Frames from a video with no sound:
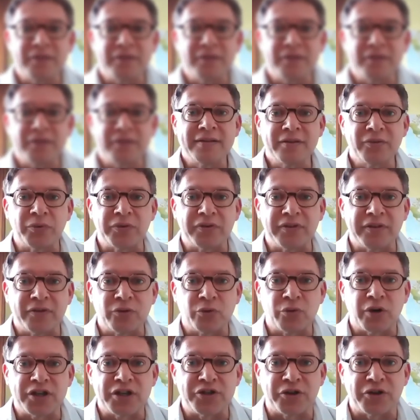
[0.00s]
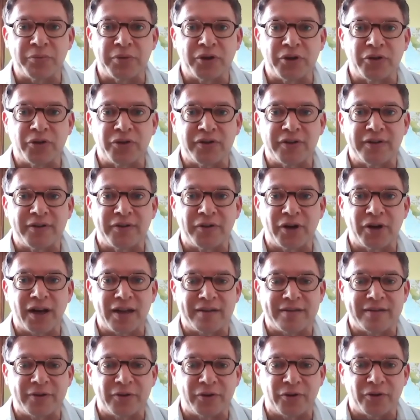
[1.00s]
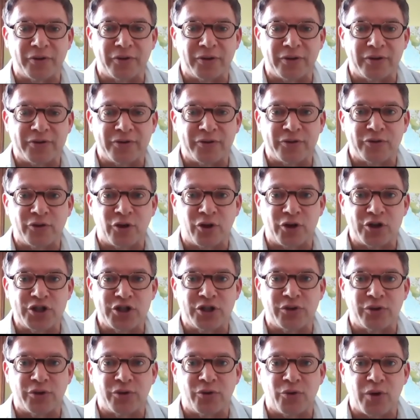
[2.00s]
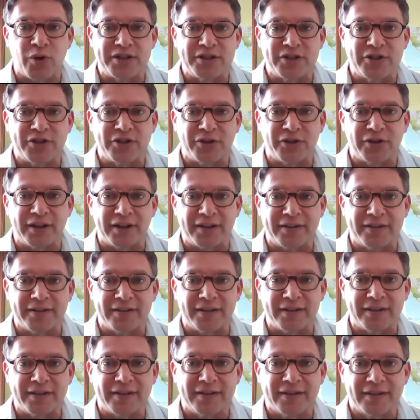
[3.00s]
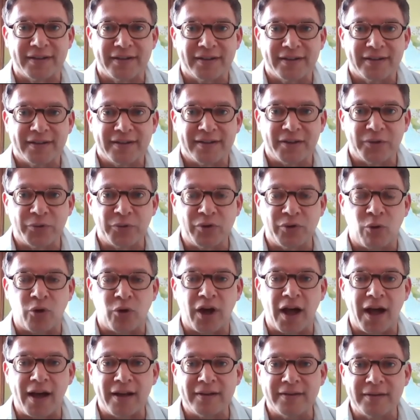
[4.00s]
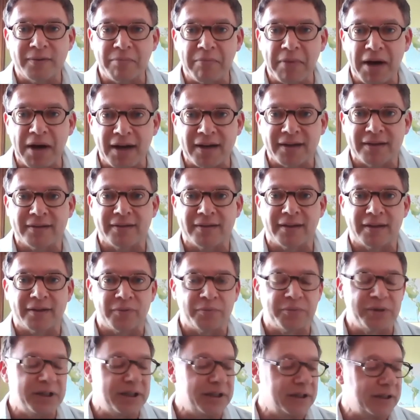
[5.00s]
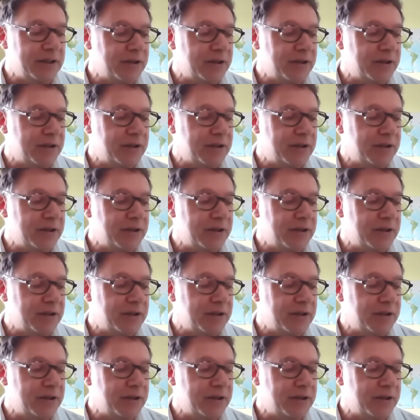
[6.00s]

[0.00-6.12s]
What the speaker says: With this question, because it's the classical sociological question, I think, that we all had in mind at the beginning of the